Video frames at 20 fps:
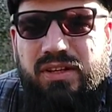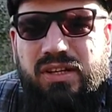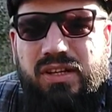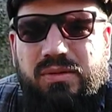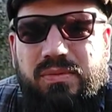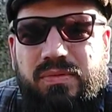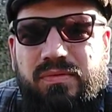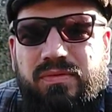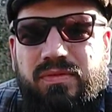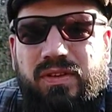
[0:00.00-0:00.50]
an
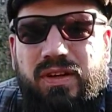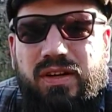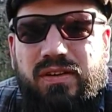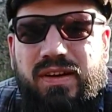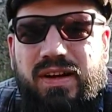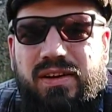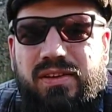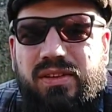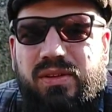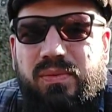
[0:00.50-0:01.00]
open
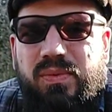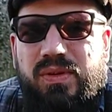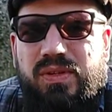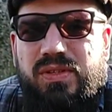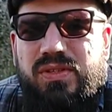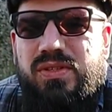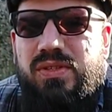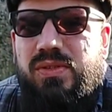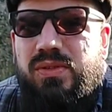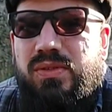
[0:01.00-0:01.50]
fire out in the
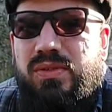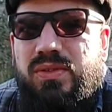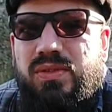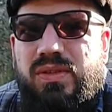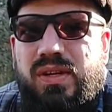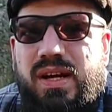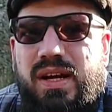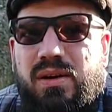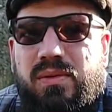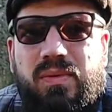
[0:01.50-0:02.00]
woods
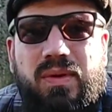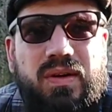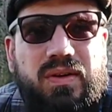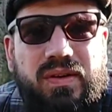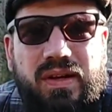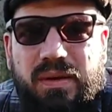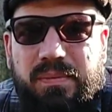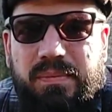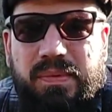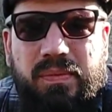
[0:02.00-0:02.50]
or out
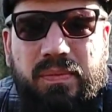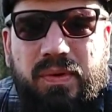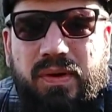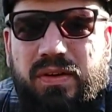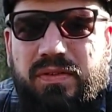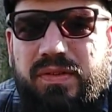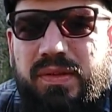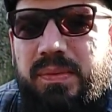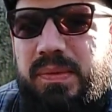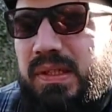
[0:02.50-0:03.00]
wild camping,
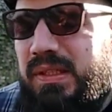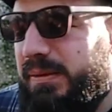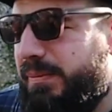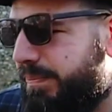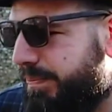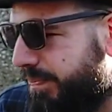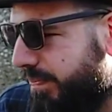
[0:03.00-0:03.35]
wherever you are,